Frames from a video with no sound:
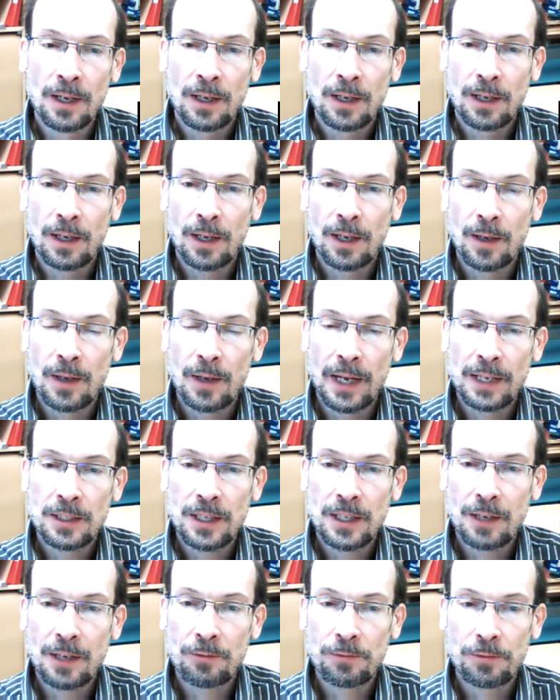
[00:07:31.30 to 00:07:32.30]
and
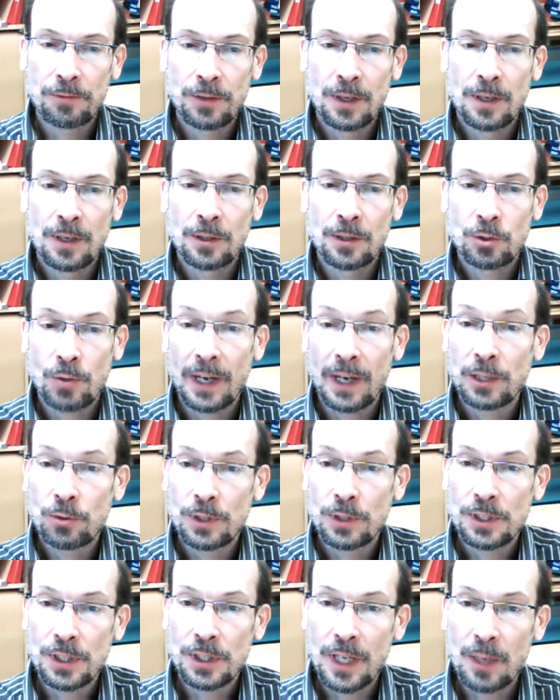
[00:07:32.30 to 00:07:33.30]
have tried to
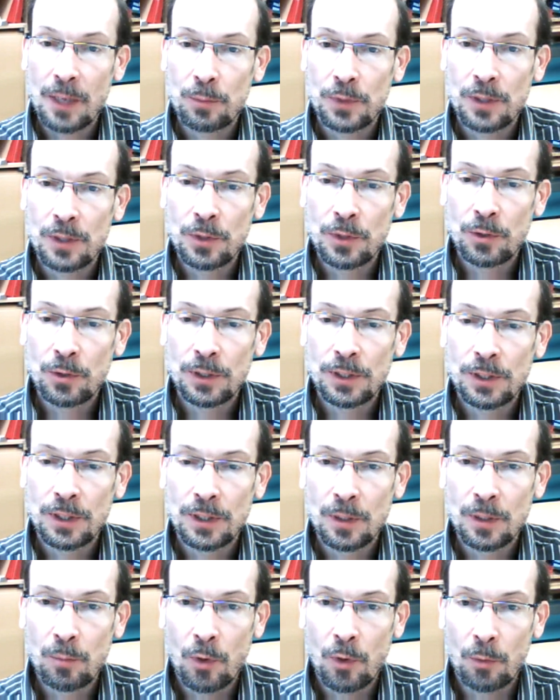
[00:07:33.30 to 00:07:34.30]
escape the immunity
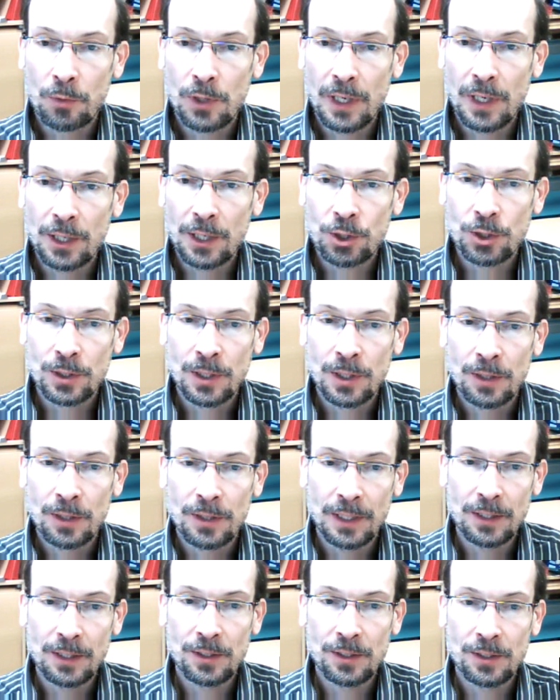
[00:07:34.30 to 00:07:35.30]
in the population
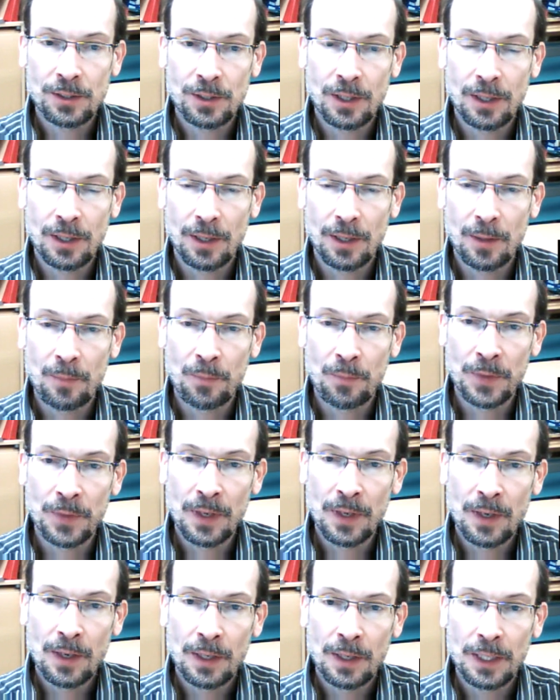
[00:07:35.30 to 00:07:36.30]
that is
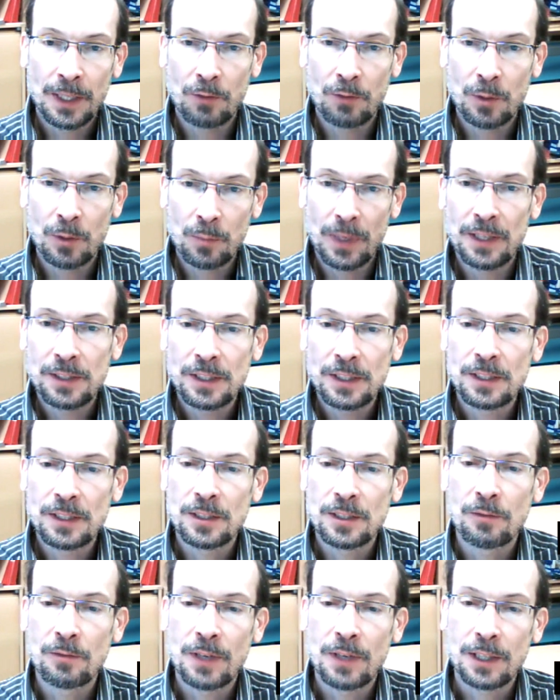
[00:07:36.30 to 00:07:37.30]
given by
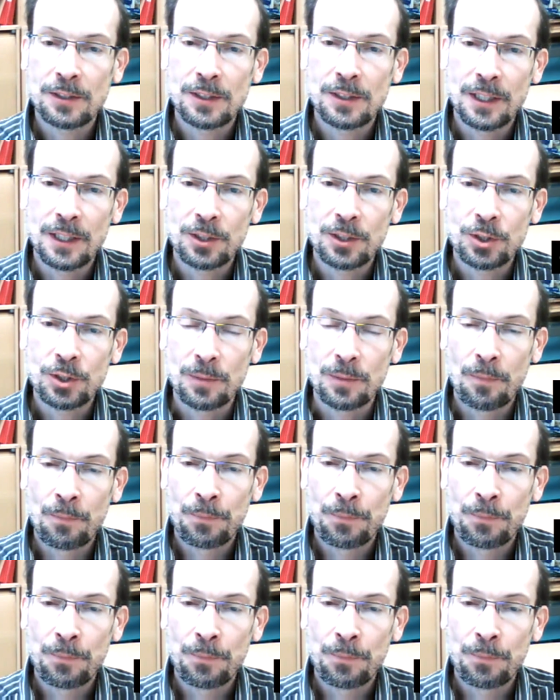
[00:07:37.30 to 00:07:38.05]
seasonal vaccination.